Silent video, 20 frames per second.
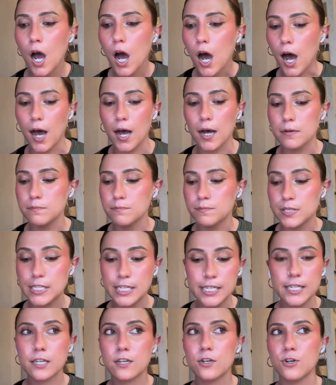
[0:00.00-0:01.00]
Uh,
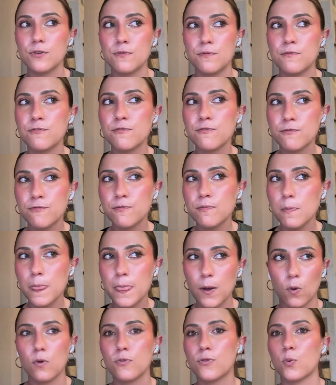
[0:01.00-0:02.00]
he could
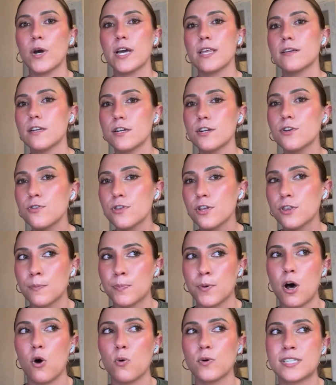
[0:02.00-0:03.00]
the, the way that he knew that the
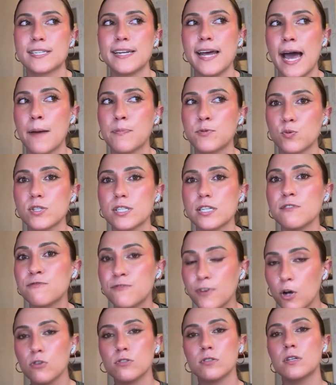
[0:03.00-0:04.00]
ball was snapped was he
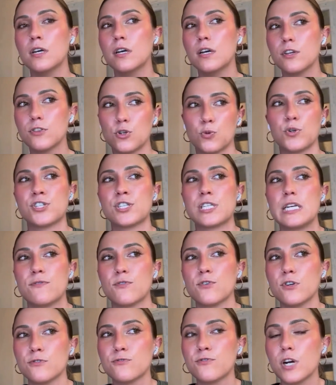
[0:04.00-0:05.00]
felt the
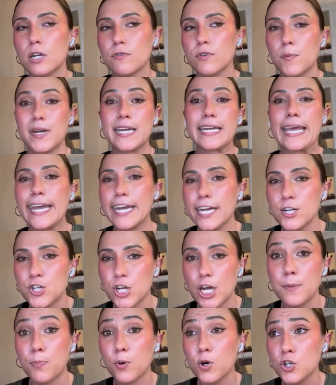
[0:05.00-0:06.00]
receiver in front of him engage
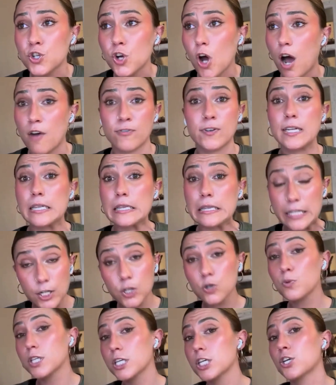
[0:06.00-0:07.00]
and push off. He
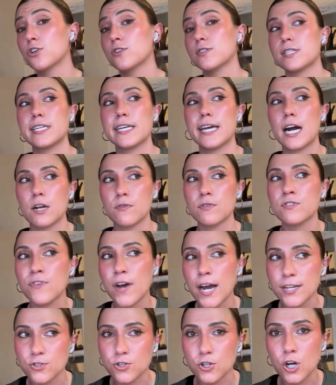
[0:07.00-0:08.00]
literally couldn't see out of his
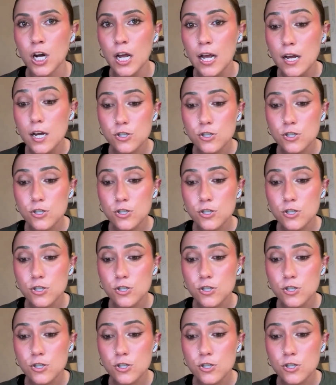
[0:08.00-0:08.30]
visor.